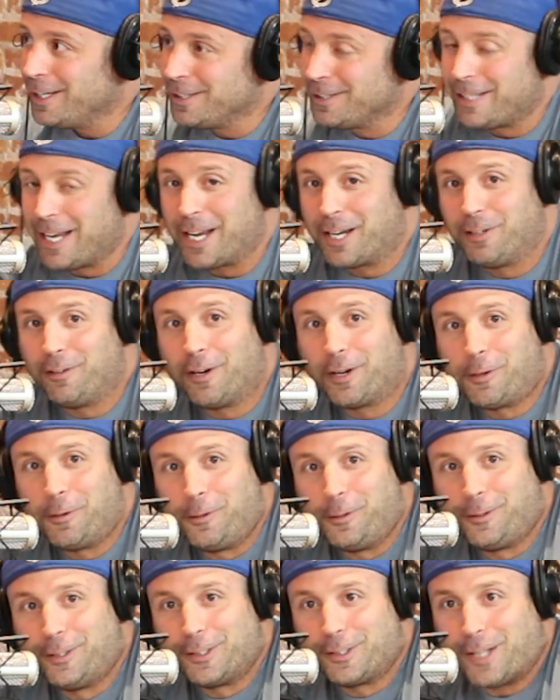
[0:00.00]
Take a look
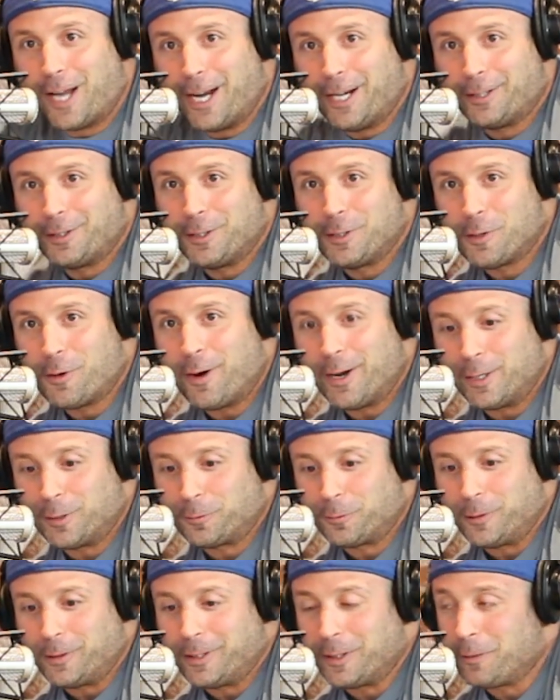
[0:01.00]
who decided to join us
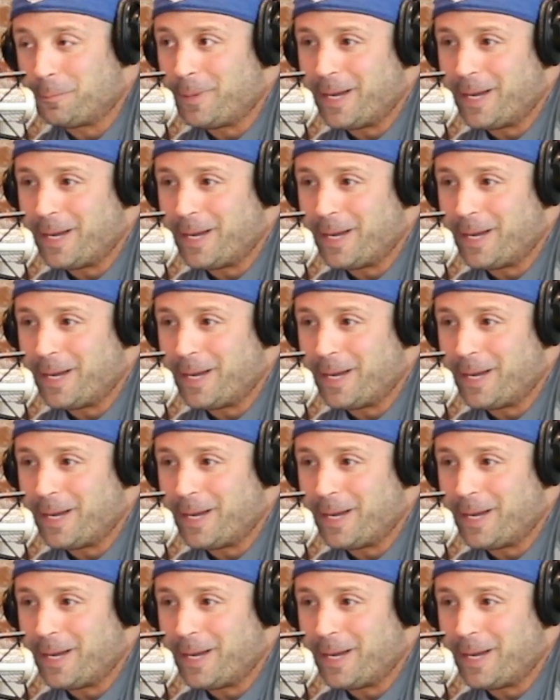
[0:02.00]
for a little